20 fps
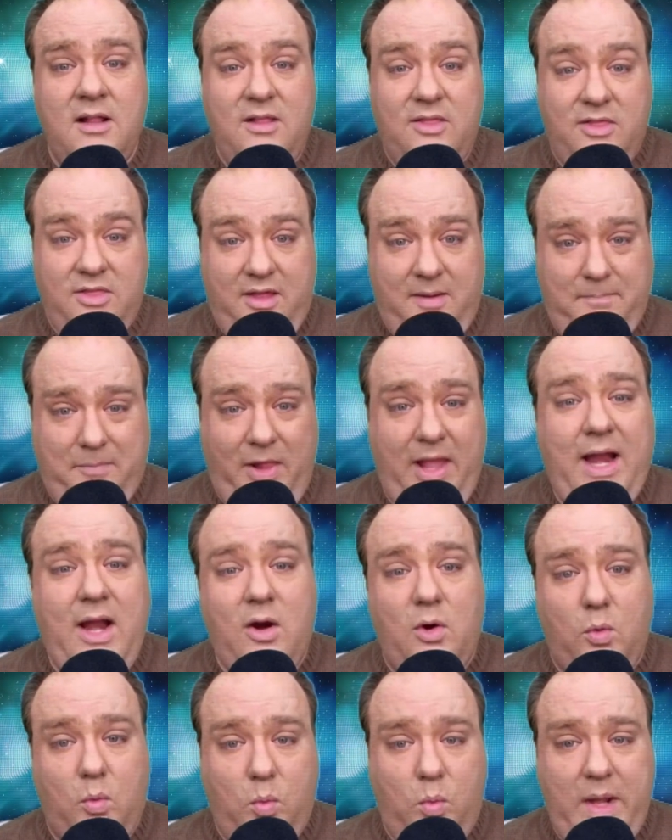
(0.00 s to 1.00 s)
the
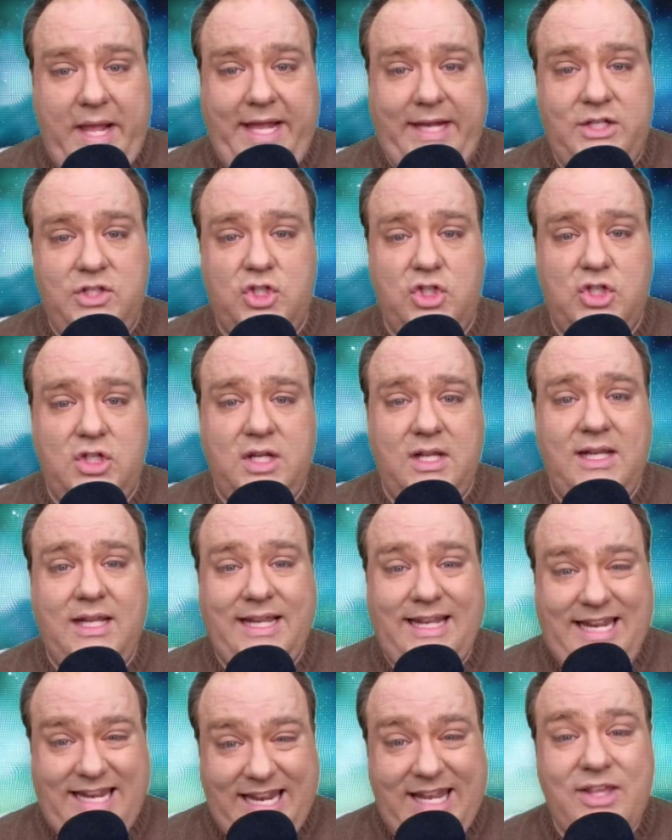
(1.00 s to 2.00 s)
Blair Witch
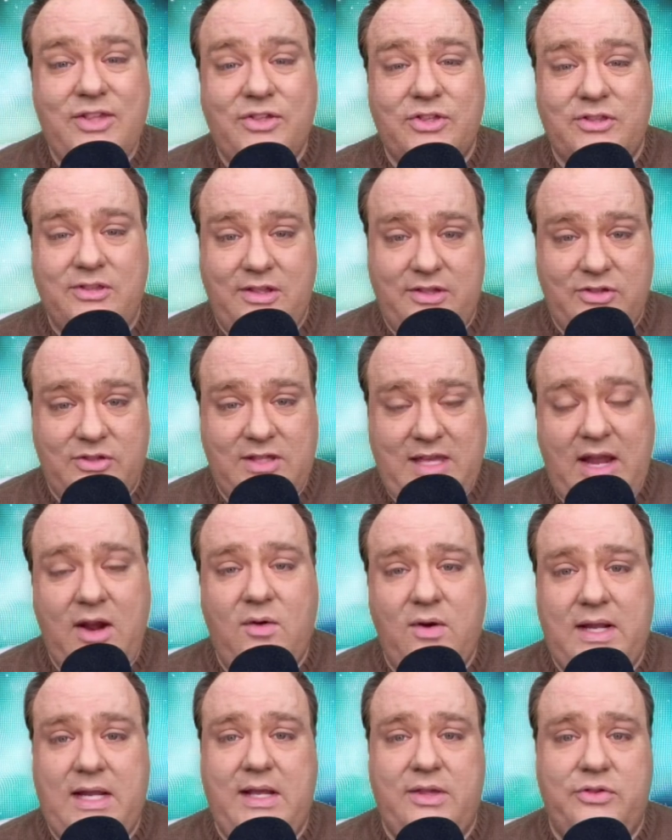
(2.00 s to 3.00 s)
is the
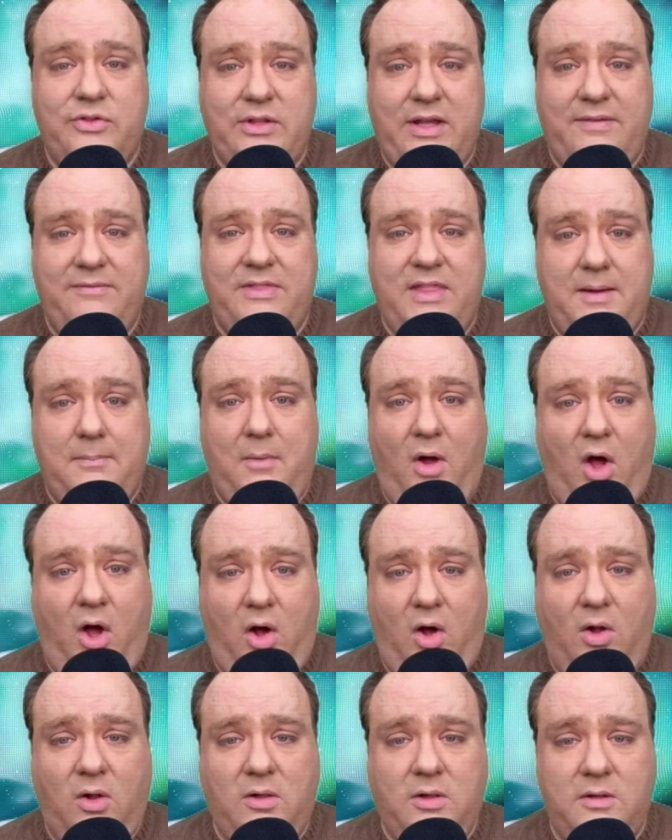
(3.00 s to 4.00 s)
scariest of them
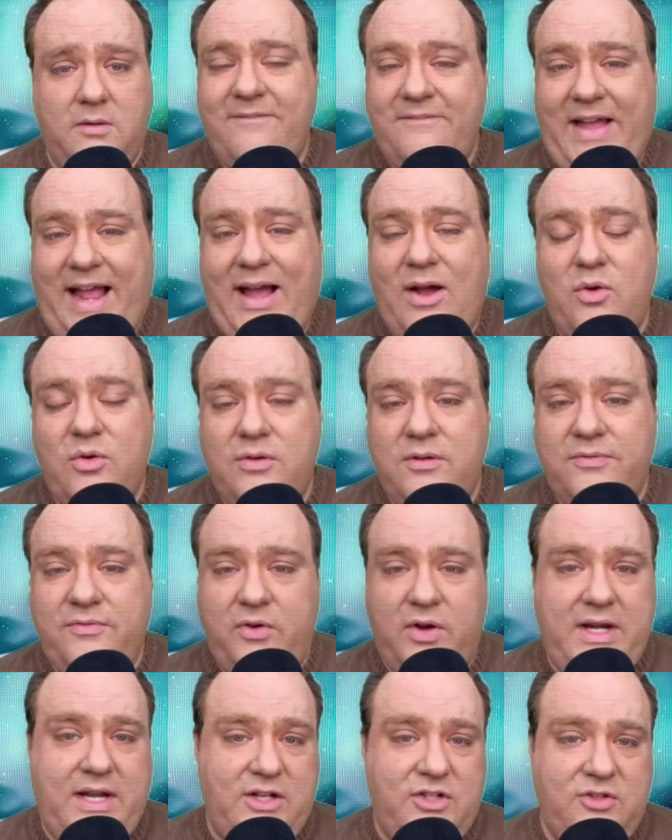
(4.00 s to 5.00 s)
all. Found
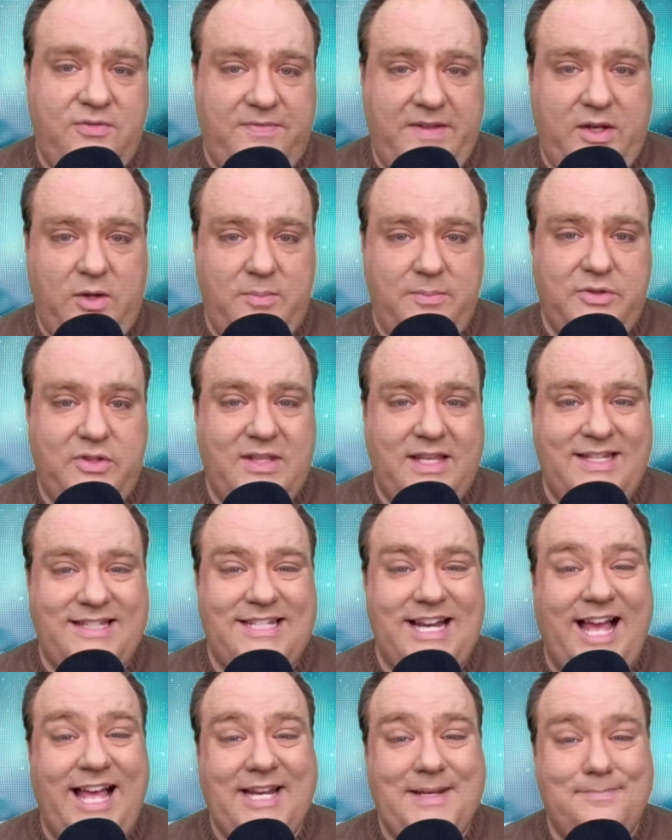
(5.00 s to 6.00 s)
footage films did
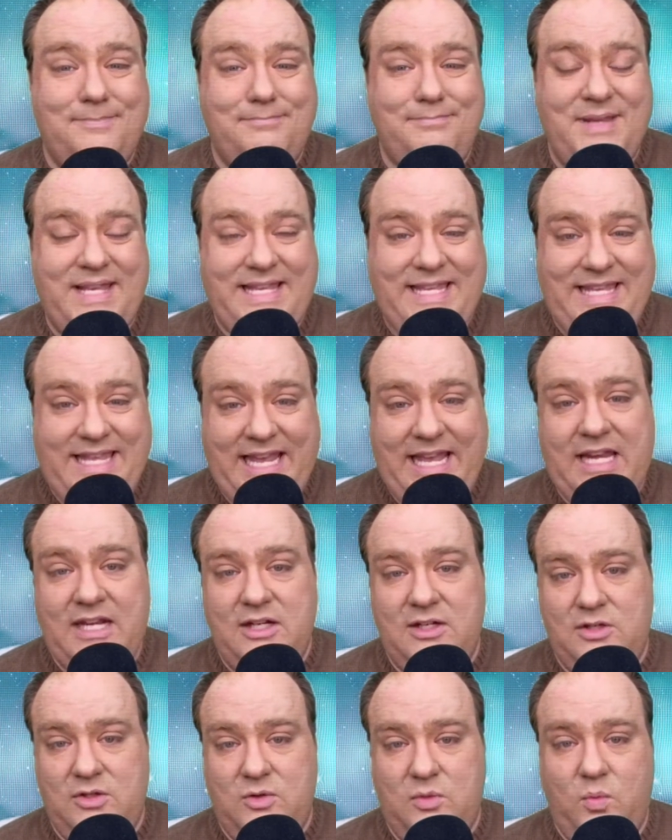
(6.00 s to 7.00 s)
not
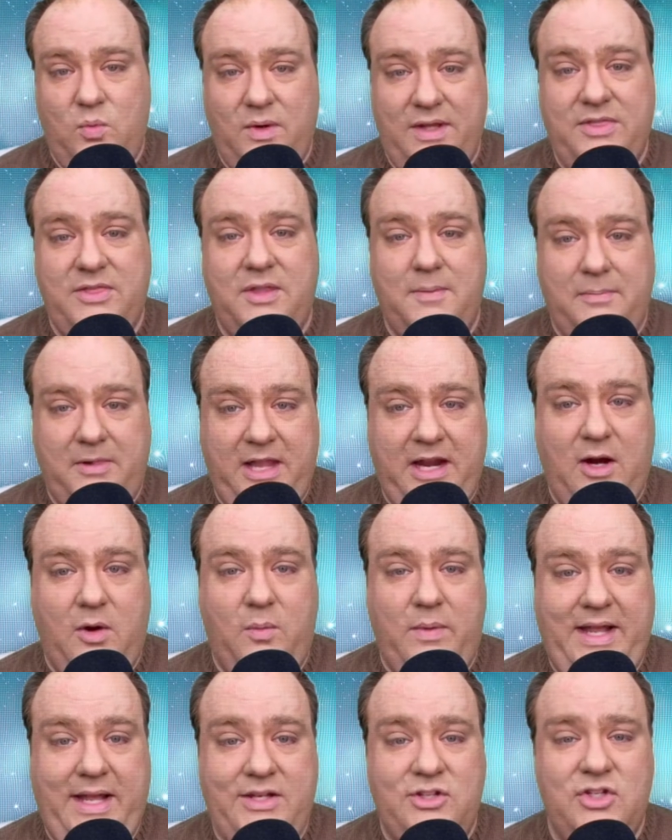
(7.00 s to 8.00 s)
begin with the Blair
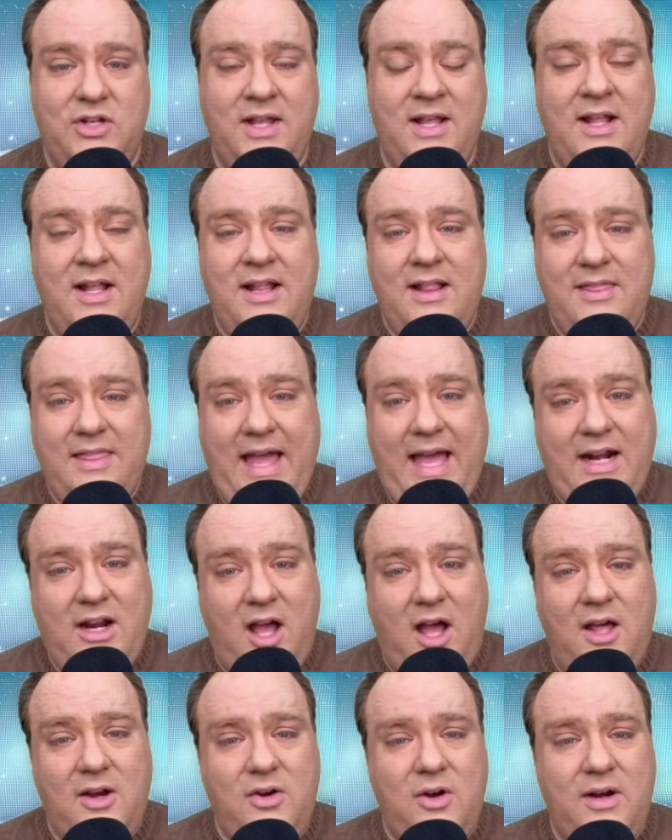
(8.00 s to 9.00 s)
Witch. That
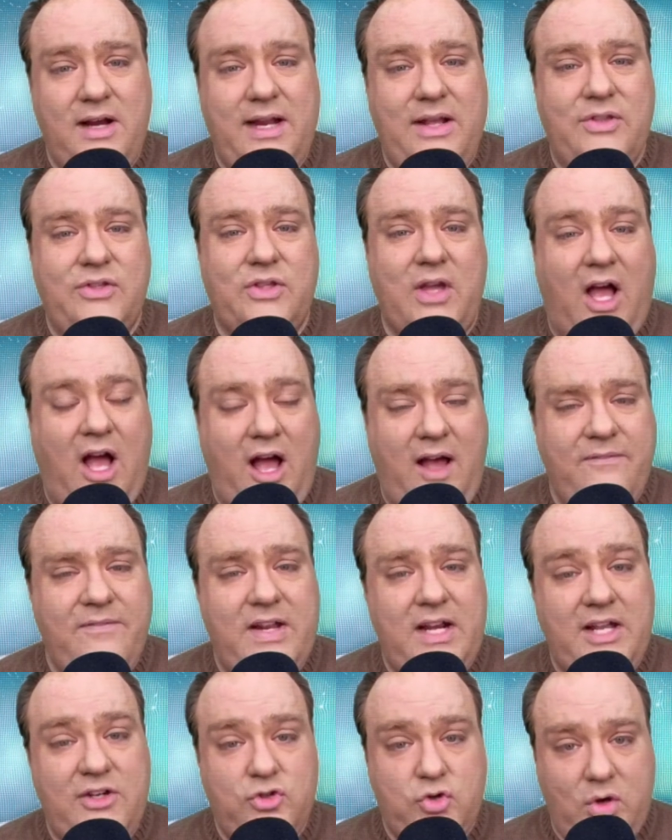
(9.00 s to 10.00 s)
honor is
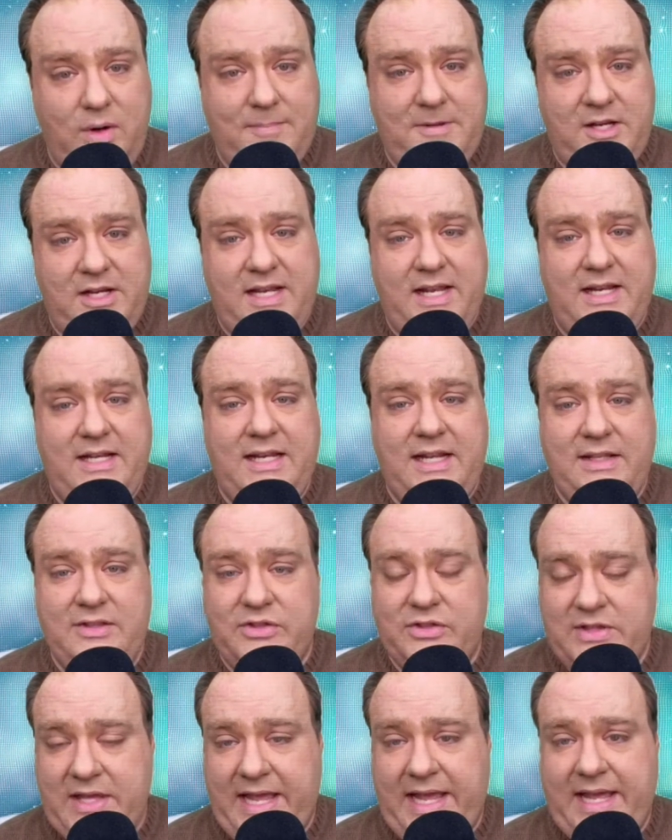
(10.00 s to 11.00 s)
often attributed
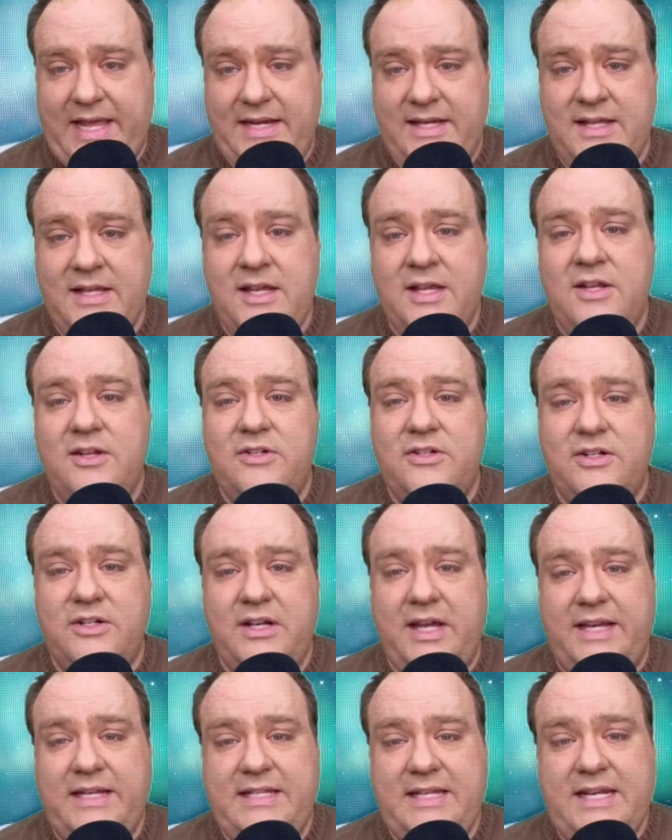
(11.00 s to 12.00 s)
instead to
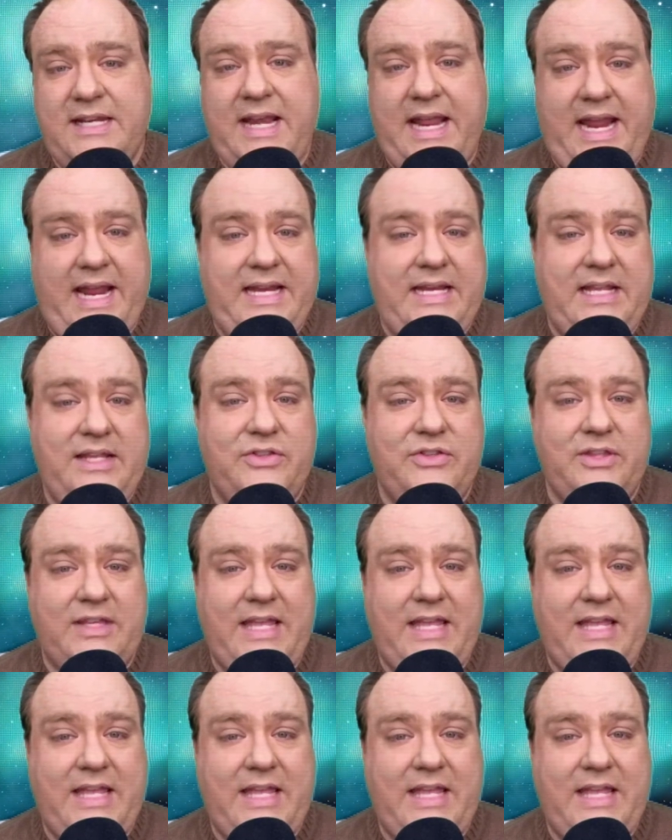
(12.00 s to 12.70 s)
1980's